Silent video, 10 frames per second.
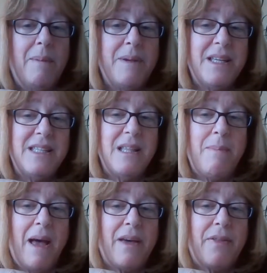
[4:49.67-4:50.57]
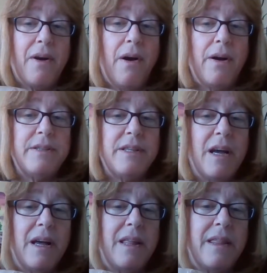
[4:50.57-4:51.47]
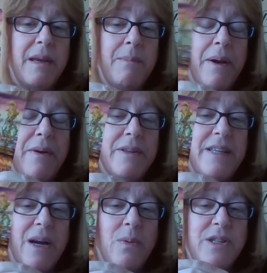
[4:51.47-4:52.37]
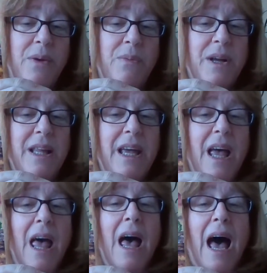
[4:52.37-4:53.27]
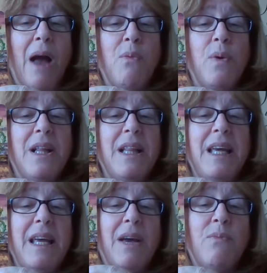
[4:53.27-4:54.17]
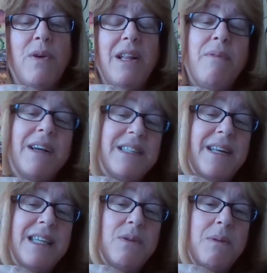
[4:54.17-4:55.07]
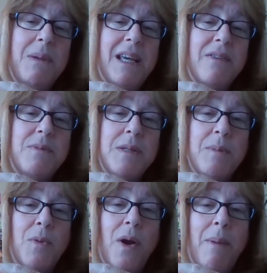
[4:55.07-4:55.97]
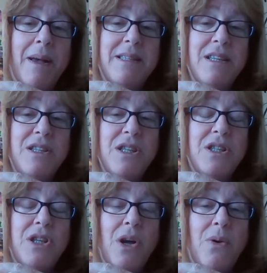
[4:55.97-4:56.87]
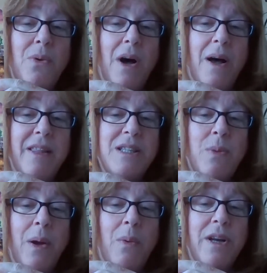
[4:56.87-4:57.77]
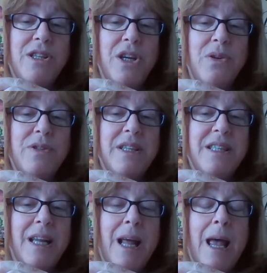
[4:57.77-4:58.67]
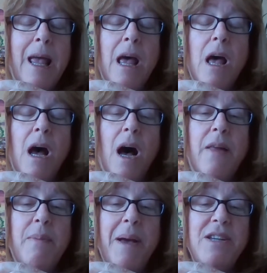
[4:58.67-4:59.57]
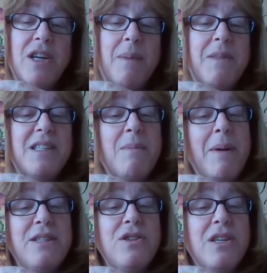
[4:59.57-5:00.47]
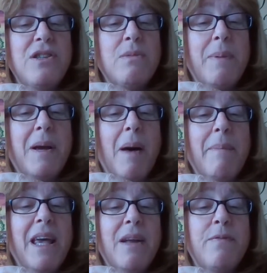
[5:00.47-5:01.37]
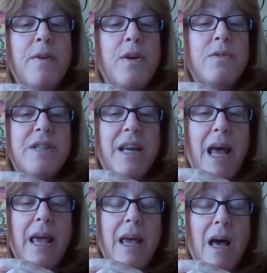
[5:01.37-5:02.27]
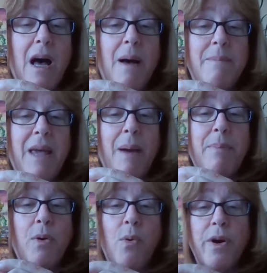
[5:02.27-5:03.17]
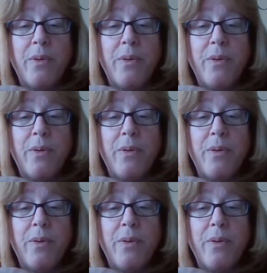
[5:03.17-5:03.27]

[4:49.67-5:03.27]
You can see the back of the cards, the Imperial deck, which it really resonates with me. It gives me some great messages. So that's why I wanted to use it today. The Page of Cups, there's a message that will be coming in for you today, Capricorn.